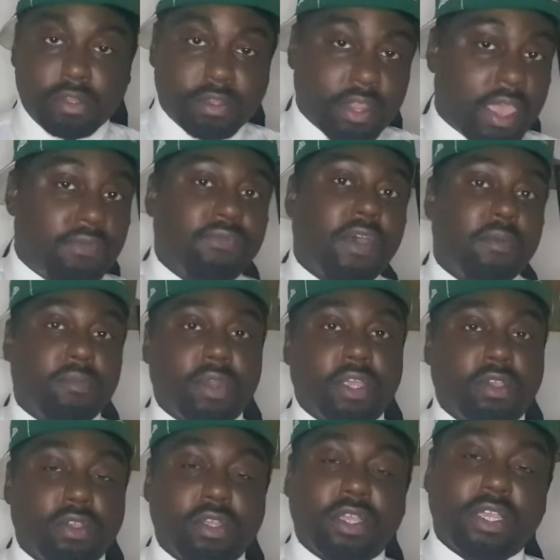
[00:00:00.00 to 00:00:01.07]
Their
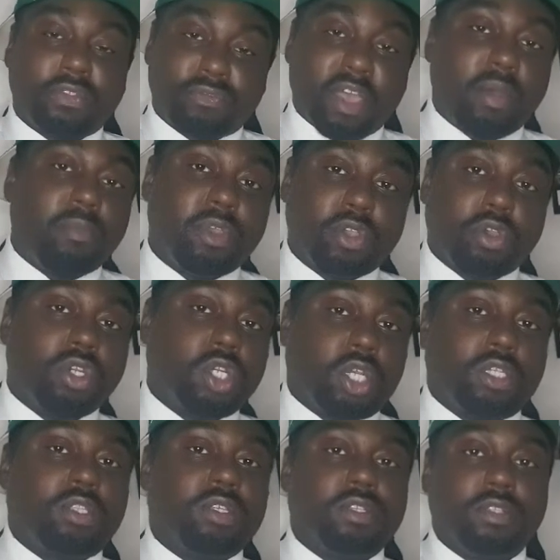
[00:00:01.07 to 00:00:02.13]
family, his family got
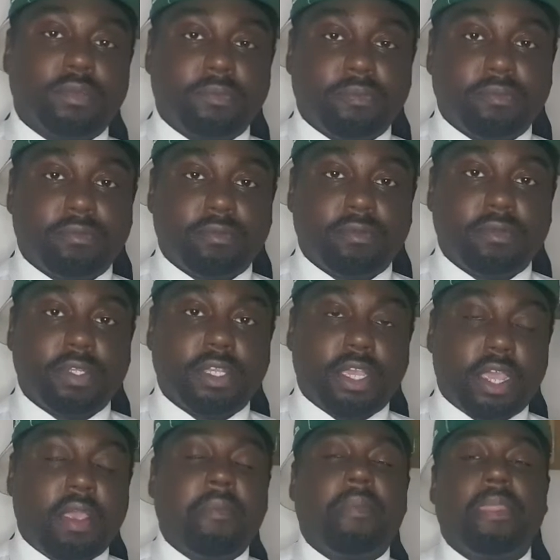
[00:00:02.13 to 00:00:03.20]
justice.
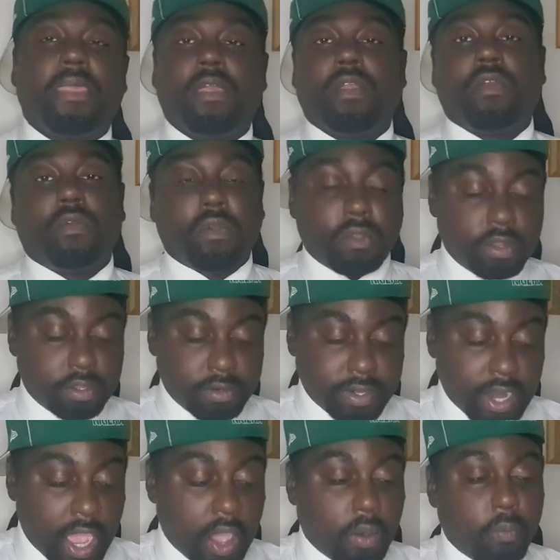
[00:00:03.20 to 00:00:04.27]
Yeah?
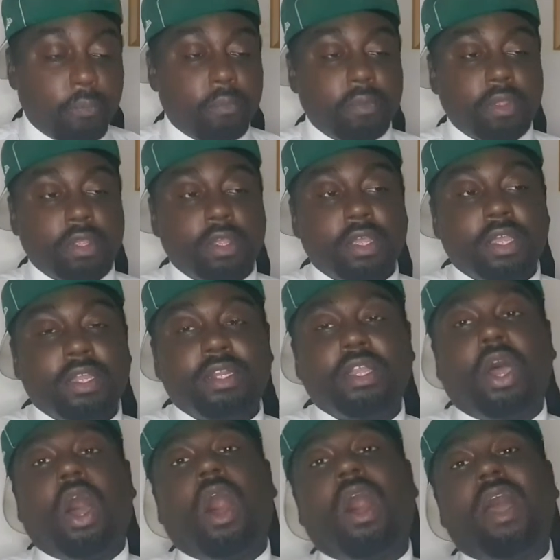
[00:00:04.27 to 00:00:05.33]
Now,
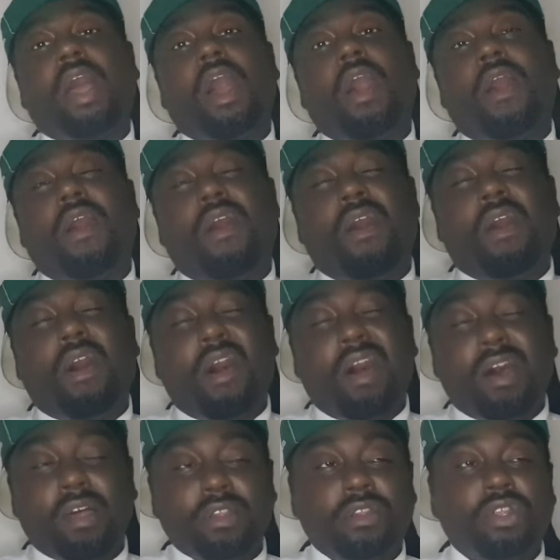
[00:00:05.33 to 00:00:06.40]
the
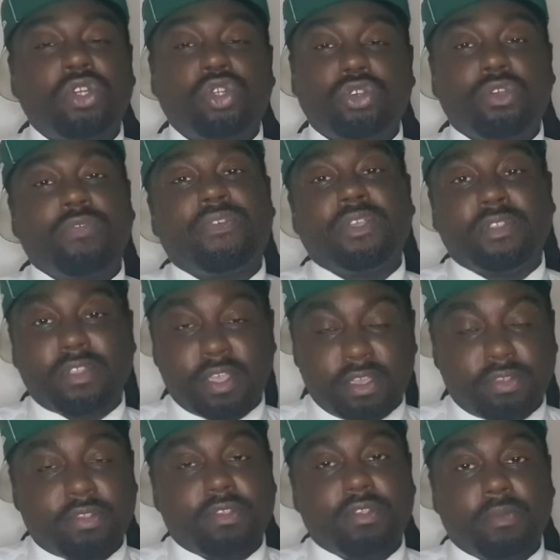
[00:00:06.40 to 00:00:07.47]
hard truth is
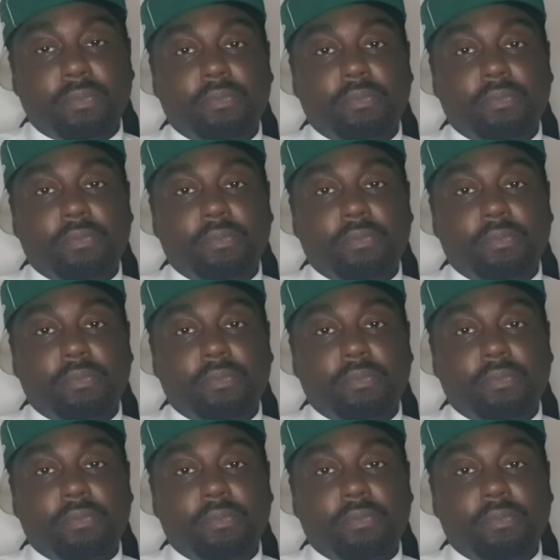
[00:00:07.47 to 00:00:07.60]
this.